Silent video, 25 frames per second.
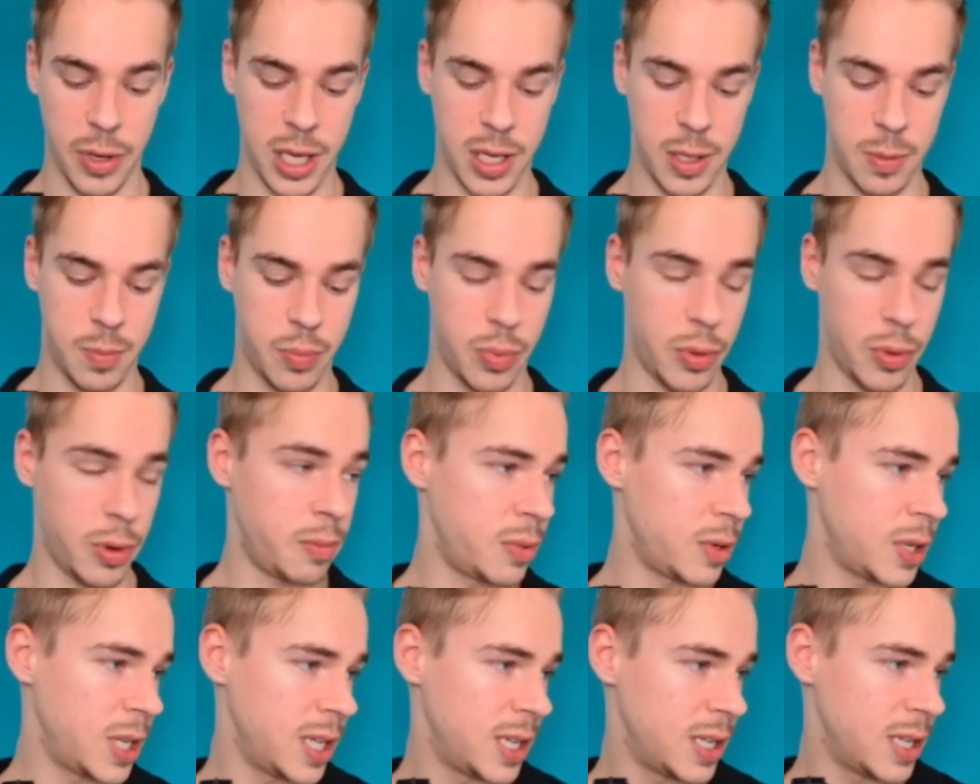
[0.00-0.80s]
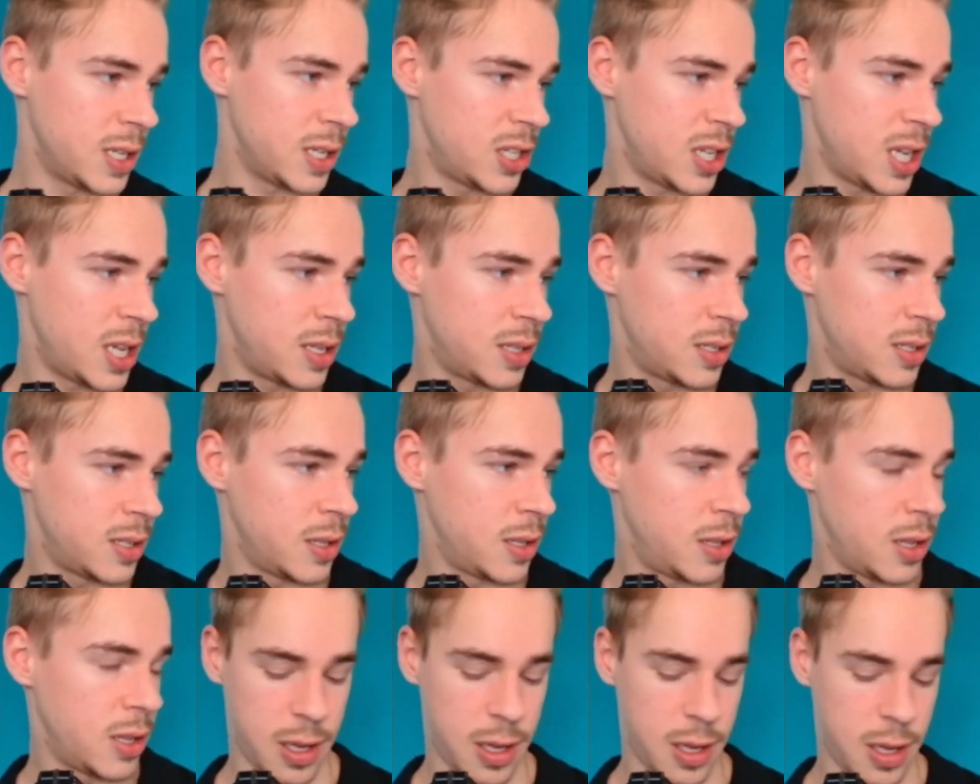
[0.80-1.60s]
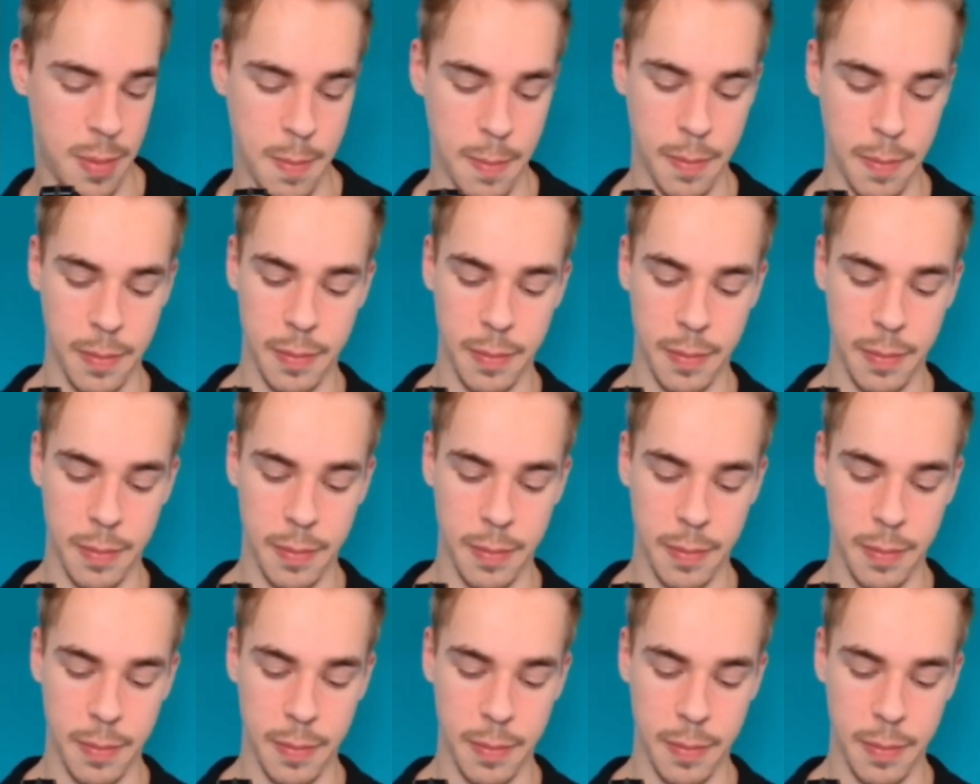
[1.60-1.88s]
It probably sent the